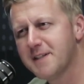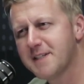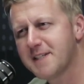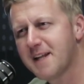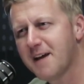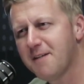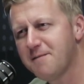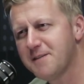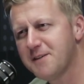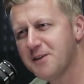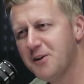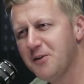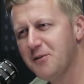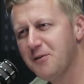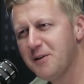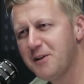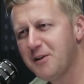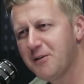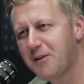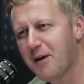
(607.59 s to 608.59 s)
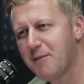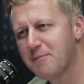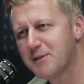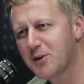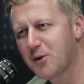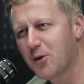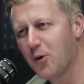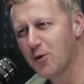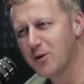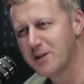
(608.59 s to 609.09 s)
stuff to do, and you come
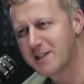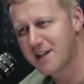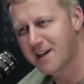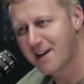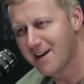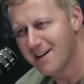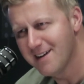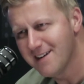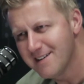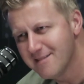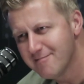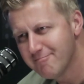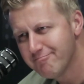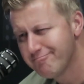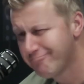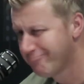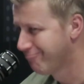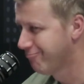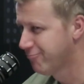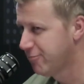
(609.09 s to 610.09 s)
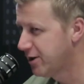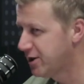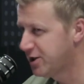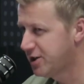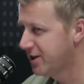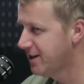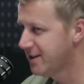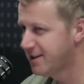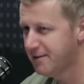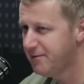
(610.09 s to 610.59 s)
to Corsica,
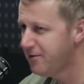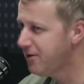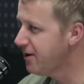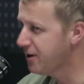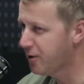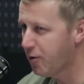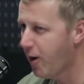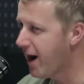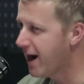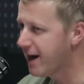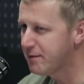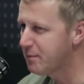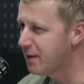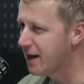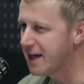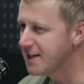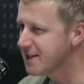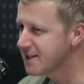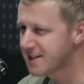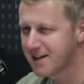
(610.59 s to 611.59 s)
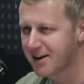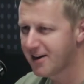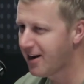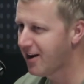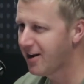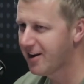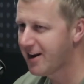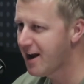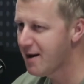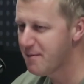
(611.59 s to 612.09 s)
which is a very quiet place. Not
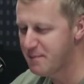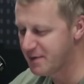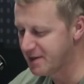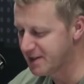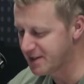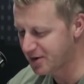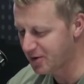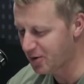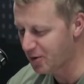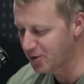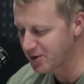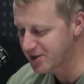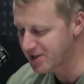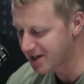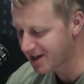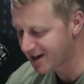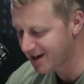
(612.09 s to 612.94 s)
yeah. a lot happens in Corsica. But he